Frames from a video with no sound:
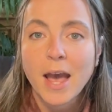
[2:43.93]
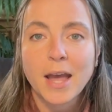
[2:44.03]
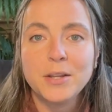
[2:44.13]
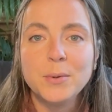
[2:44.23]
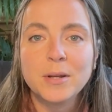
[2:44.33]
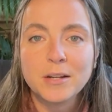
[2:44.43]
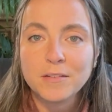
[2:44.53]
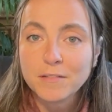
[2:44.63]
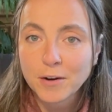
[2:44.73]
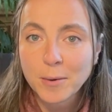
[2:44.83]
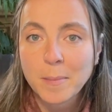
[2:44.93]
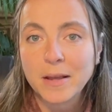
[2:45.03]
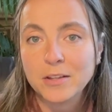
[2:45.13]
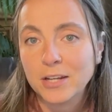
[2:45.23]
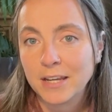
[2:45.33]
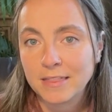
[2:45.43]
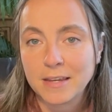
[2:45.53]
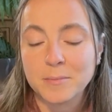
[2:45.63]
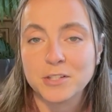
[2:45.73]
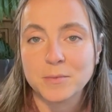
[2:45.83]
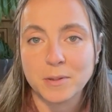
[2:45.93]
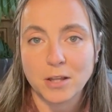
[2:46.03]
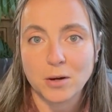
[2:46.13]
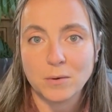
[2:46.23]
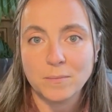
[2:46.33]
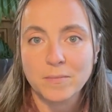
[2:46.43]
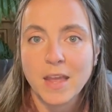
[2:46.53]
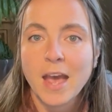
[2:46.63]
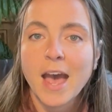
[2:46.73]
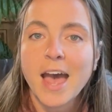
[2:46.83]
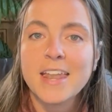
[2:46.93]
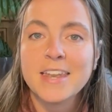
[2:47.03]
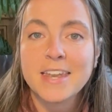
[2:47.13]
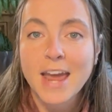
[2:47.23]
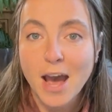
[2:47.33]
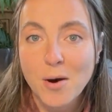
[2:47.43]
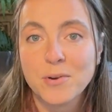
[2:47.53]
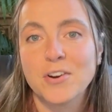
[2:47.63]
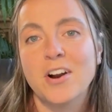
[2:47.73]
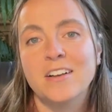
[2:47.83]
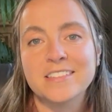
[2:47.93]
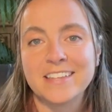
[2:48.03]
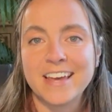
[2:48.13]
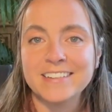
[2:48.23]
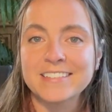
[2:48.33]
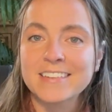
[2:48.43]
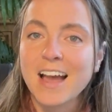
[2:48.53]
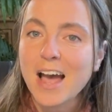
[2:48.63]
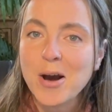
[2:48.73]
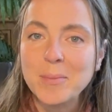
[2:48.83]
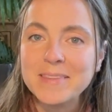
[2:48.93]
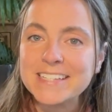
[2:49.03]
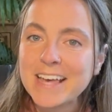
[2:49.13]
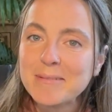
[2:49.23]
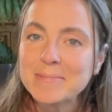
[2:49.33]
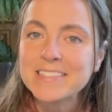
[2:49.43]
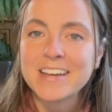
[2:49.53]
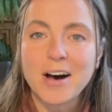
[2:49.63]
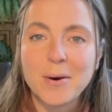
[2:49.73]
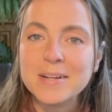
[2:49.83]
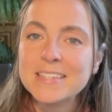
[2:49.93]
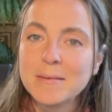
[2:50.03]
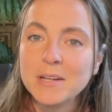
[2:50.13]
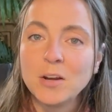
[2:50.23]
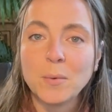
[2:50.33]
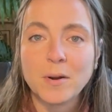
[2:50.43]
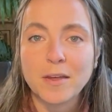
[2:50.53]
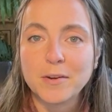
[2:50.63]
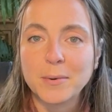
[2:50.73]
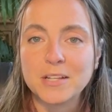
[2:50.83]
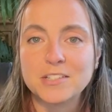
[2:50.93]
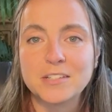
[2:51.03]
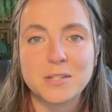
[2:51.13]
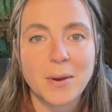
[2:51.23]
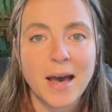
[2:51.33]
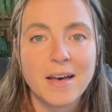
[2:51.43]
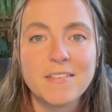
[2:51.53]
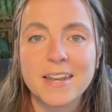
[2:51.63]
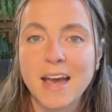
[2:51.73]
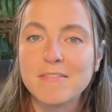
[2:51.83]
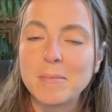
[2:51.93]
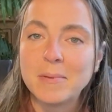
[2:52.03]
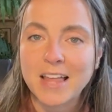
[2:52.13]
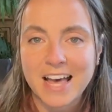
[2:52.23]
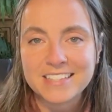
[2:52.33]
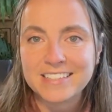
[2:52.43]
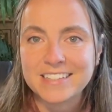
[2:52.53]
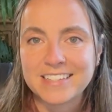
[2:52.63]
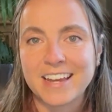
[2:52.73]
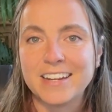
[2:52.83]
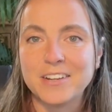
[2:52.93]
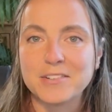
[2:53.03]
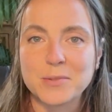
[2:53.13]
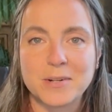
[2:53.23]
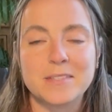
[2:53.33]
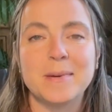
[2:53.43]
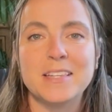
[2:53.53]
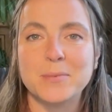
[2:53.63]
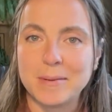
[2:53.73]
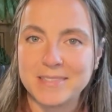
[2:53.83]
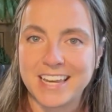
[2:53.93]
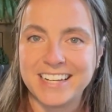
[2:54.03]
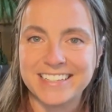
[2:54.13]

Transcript: and you can confirm by looking at the image below. And now you're all set. I hope this helps. Always let me know what other questions you have, and have a blast designing your Squarespace website.